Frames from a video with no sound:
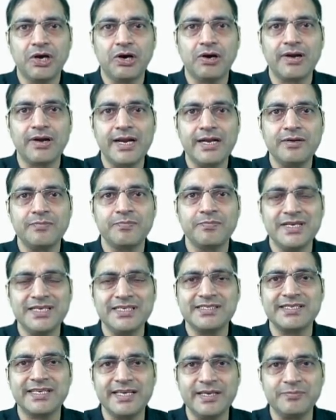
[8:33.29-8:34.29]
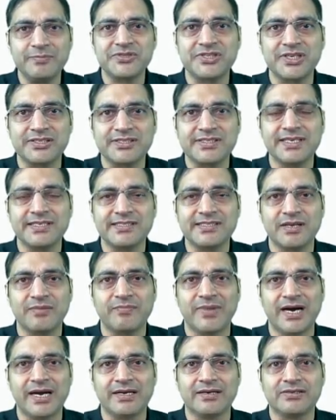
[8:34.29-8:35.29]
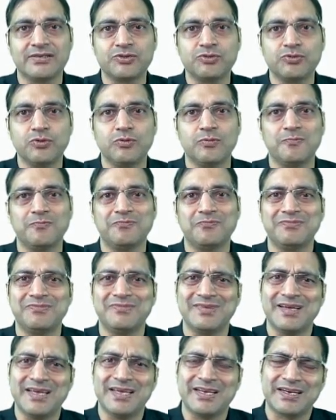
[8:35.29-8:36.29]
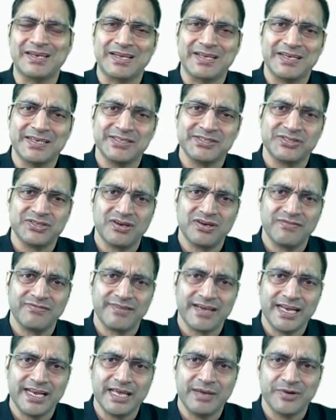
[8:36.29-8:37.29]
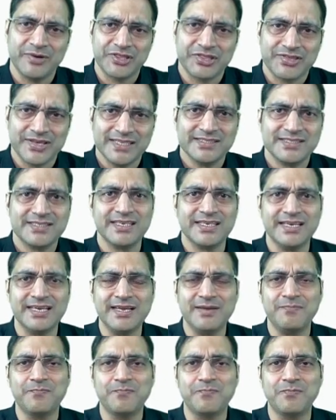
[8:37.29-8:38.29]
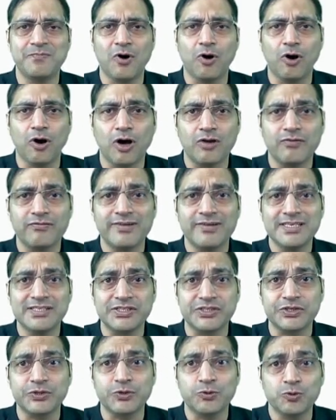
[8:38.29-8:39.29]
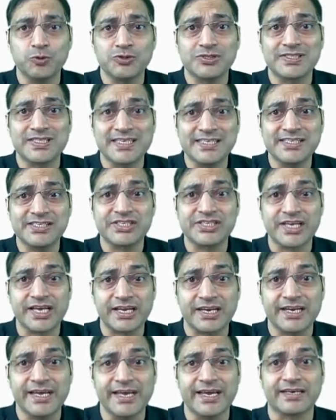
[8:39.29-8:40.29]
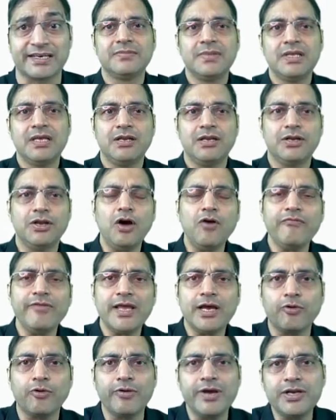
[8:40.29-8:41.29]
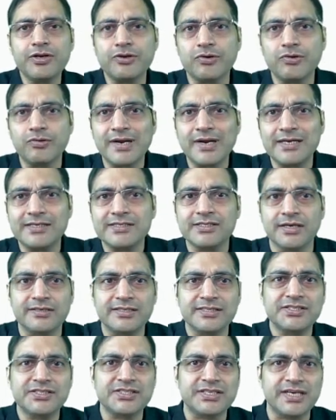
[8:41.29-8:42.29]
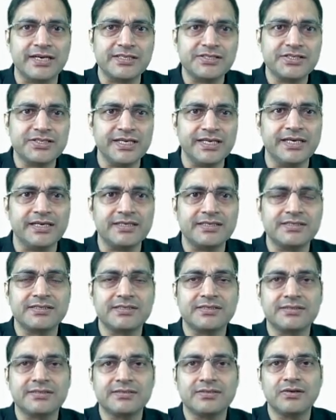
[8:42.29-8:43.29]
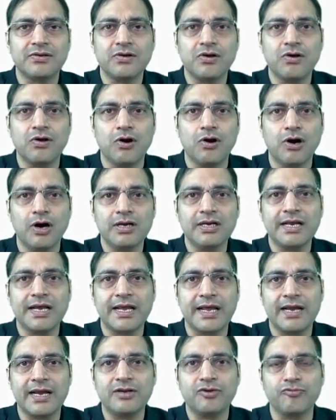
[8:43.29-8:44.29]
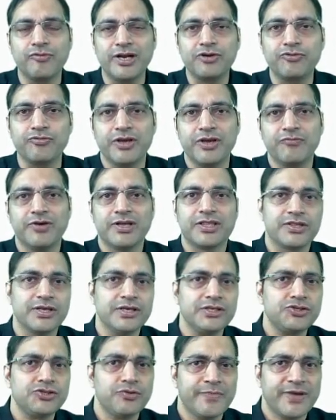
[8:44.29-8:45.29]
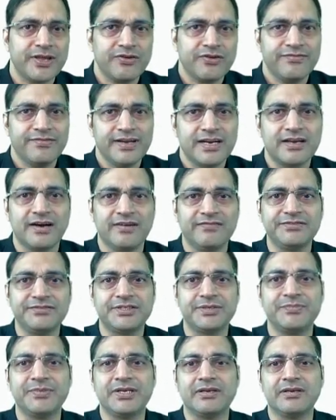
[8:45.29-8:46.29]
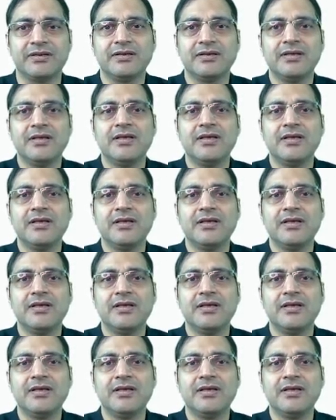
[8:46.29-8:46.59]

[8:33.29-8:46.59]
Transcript: All right, please keep such things in mind. So in case of any emergency, always use these techniques. Now we are going to look at certain statistics on CAT 2021 just to make you feel comfortable.